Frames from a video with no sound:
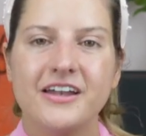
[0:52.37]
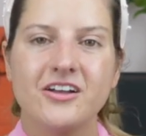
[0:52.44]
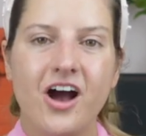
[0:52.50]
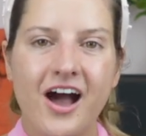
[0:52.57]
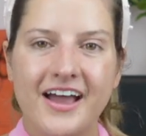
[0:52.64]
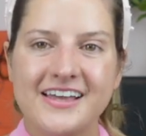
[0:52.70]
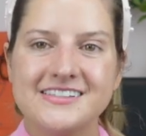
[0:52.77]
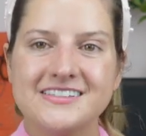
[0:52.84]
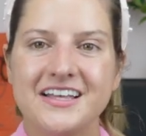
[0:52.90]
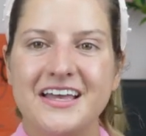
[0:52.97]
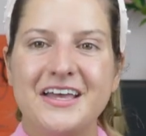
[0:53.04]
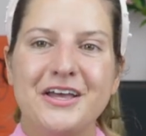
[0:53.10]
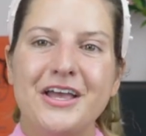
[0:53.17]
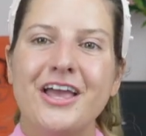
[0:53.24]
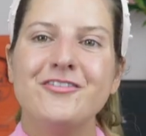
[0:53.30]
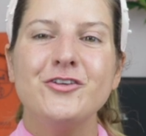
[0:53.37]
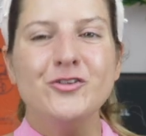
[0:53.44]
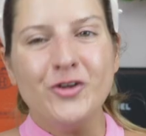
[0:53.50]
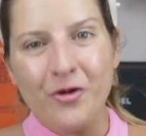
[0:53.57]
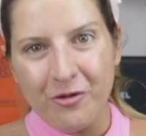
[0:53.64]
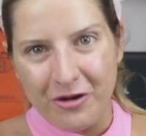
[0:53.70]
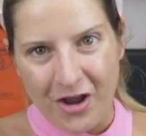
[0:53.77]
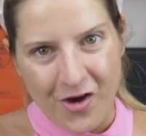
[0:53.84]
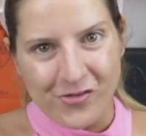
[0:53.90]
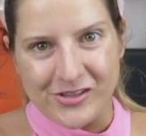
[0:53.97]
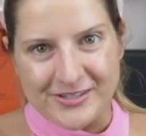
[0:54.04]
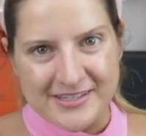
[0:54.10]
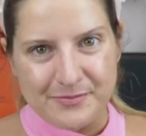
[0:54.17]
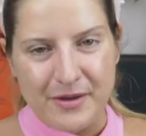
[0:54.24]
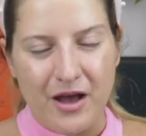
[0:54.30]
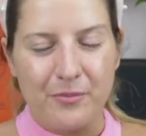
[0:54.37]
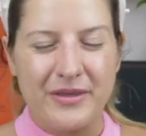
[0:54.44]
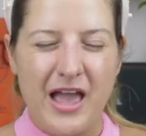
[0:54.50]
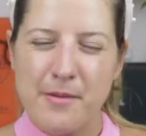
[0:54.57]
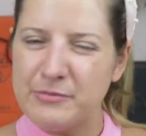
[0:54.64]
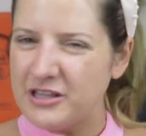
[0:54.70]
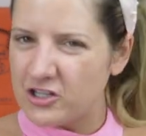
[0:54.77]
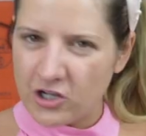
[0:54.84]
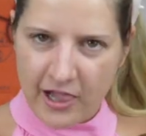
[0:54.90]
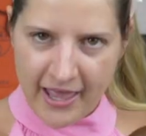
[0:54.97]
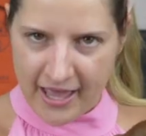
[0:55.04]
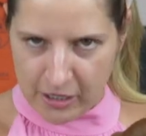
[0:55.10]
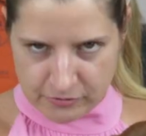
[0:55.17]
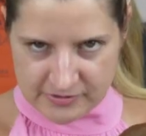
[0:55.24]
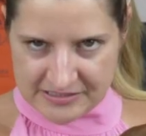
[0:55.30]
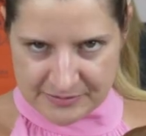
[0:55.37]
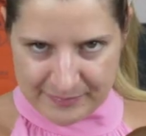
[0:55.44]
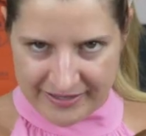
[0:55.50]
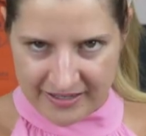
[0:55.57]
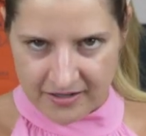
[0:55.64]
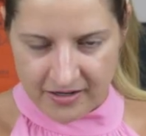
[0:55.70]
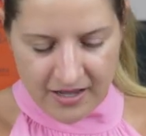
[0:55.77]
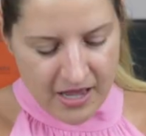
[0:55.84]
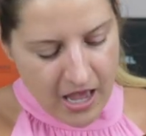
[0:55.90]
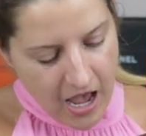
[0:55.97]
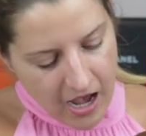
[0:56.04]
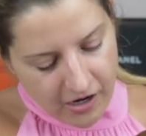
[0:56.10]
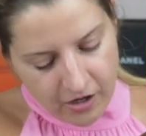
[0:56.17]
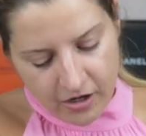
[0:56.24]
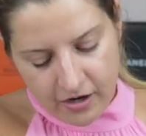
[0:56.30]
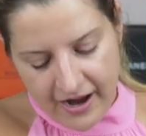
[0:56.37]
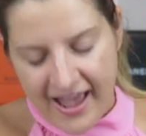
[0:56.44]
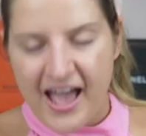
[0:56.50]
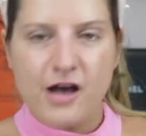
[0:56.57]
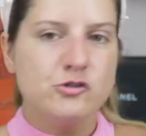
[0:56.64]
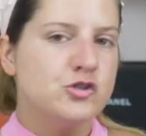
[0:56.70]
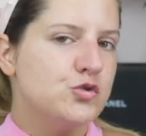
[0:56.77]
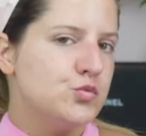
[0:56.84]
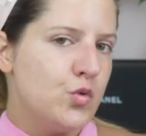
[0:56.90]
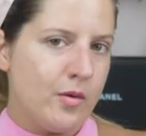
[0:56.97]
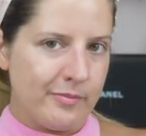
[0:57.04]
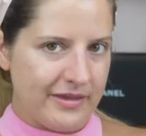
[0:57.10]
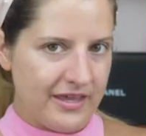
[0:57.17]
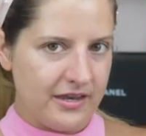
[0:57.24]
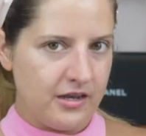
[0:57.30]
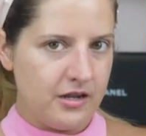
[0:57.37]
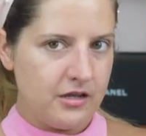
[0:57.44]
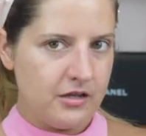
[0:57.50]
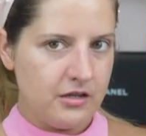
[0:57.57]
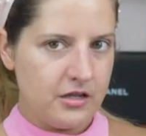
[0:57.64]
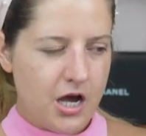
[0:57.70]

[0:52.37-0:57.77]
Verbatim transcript: And guys, if you don't know this about me, I'm a little houndsman or houndswoman.